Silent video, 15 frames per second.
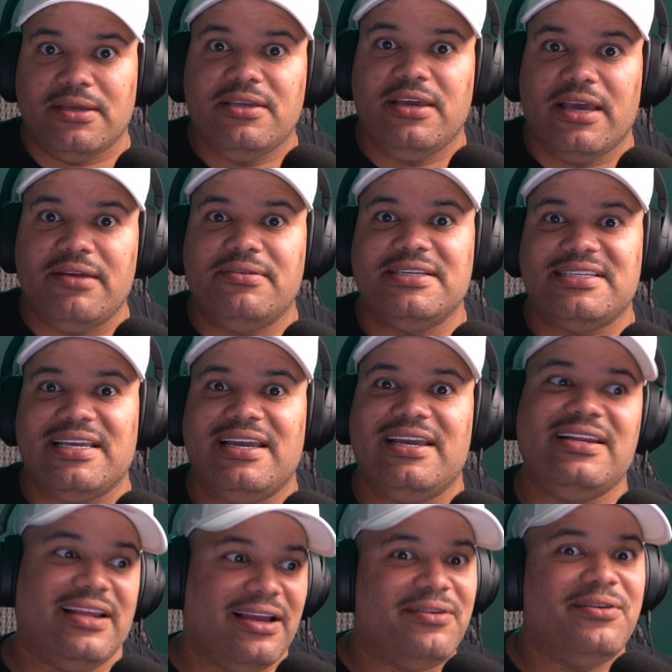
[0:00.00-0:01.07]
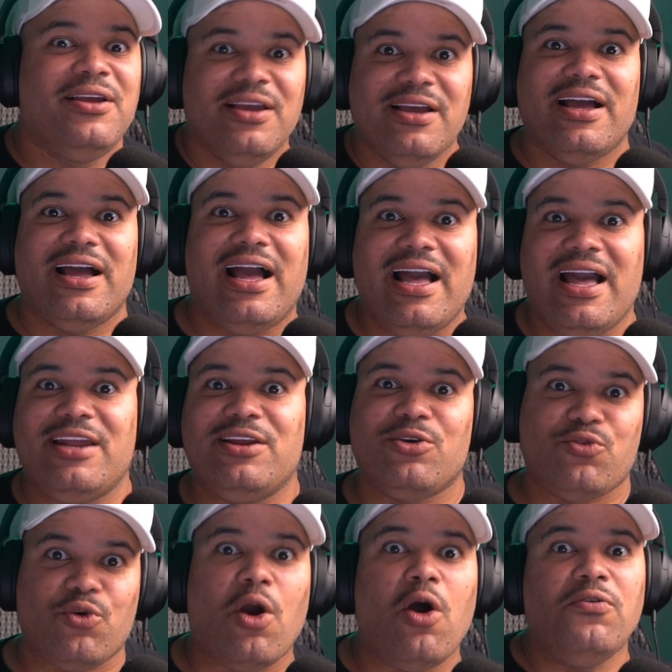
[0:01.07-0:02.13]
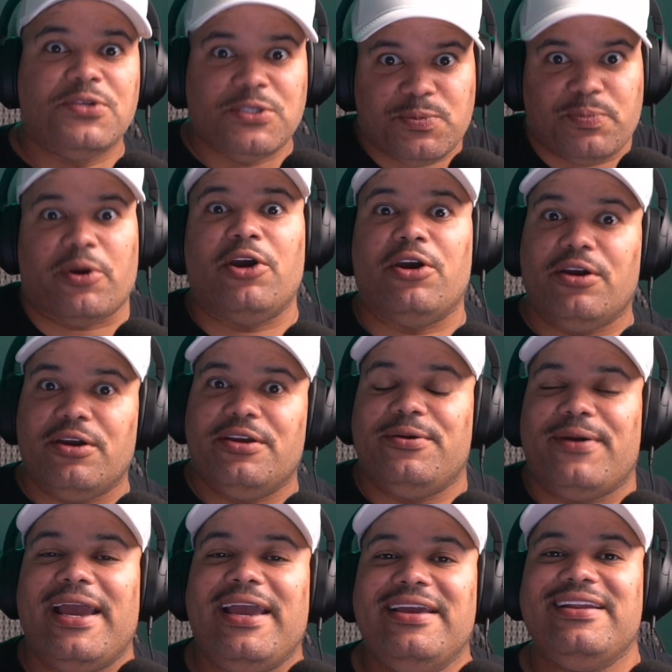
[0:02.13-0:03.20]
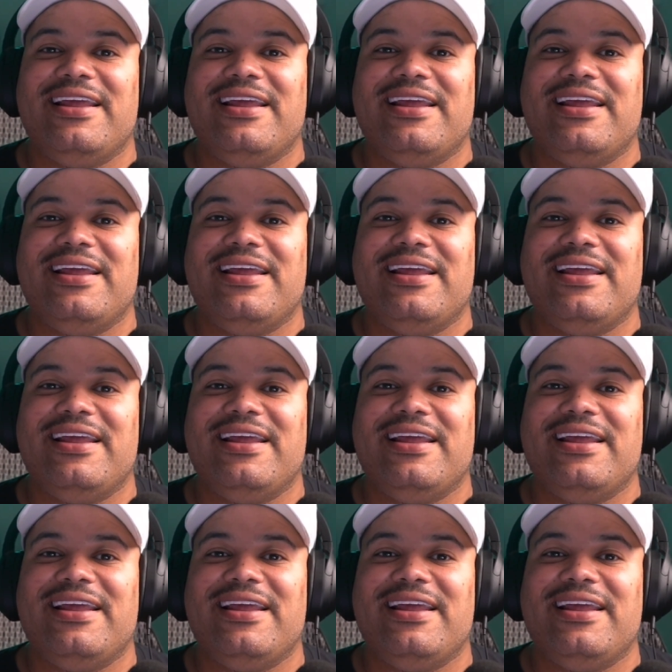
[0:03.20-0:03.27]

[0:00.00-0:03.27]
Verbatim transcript: You get what I'm saying? I, I had a growth spurt, right?